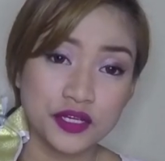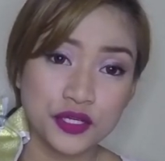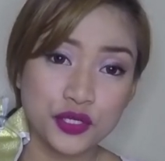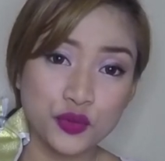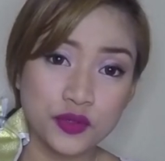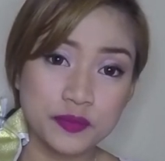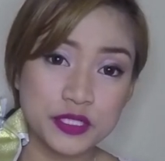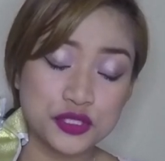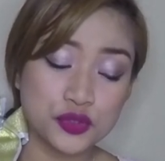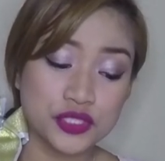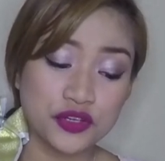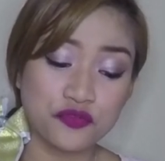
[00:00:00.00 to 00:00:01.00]
You will be
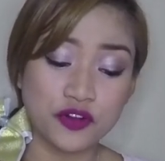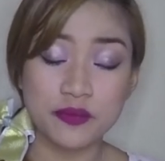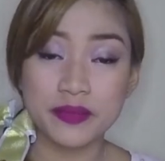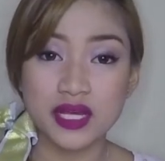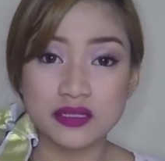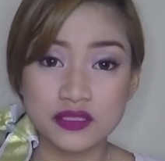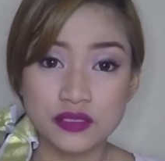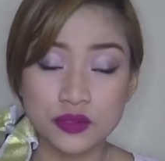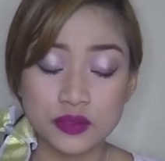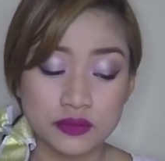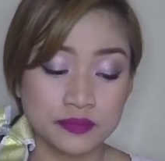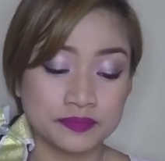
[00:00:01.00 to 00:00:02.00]
choosing from and to.
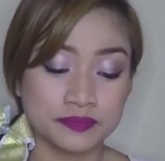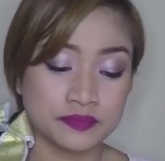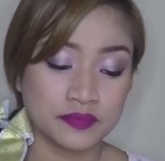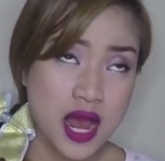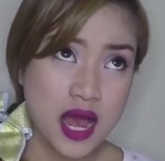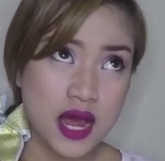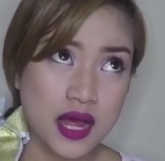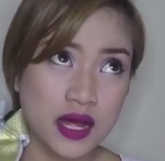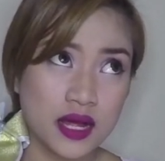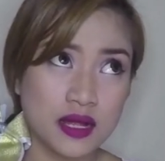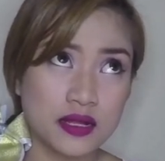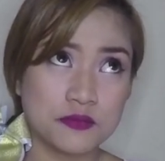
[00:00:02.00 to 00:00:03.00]

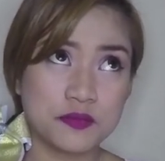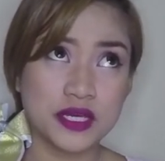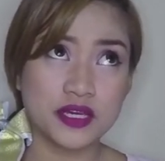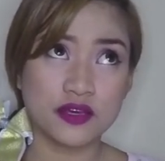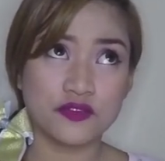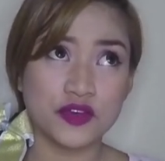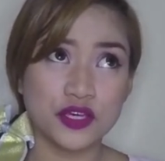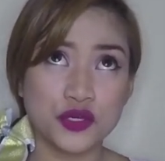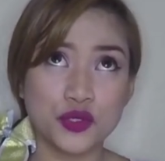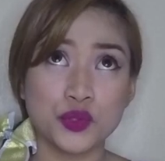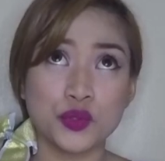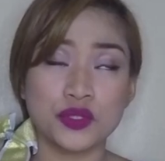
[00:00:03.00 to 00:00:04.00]
I'll be giving
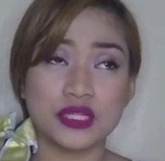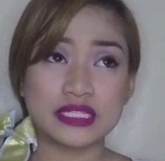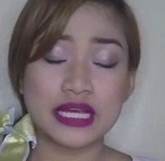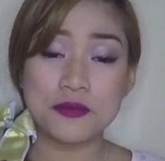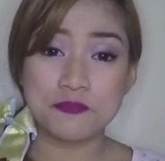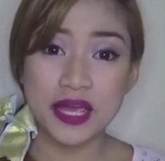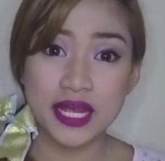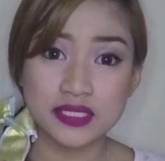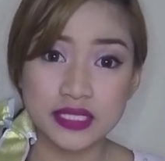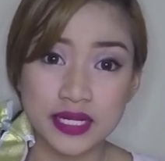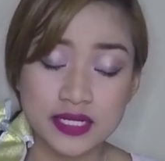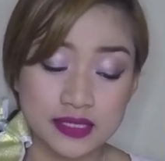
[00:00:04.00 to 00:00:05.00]
you the Taipei
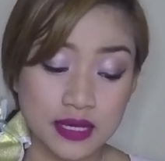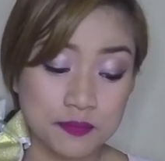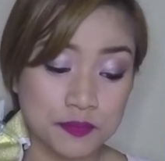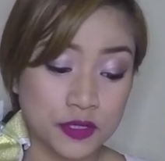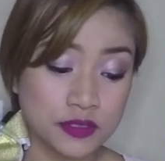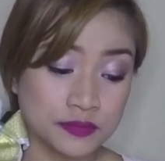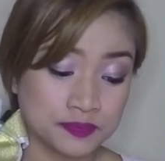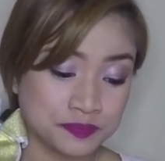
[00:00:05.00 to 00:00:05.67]
as an example.